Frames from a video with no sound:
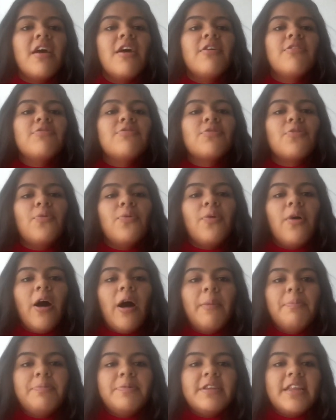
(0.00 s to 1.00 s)
school
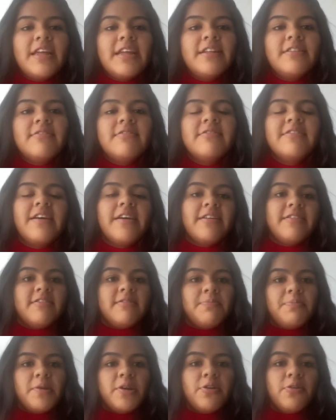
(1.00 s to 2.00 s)
updates,
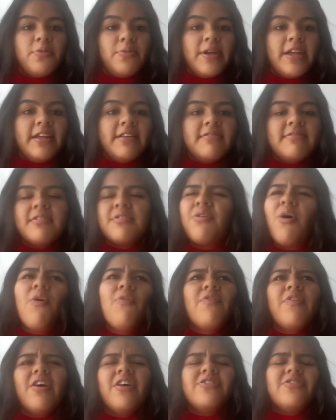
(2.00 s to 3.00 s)
spirit weeks, and
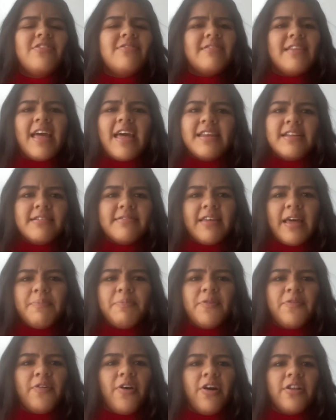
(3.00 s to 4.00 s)
overall just any type
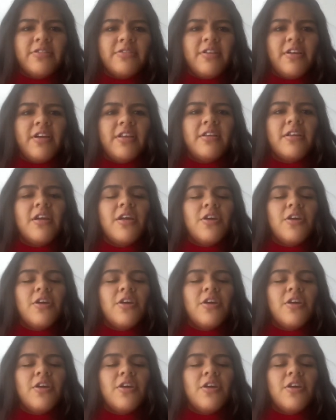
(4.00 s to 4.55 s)
of content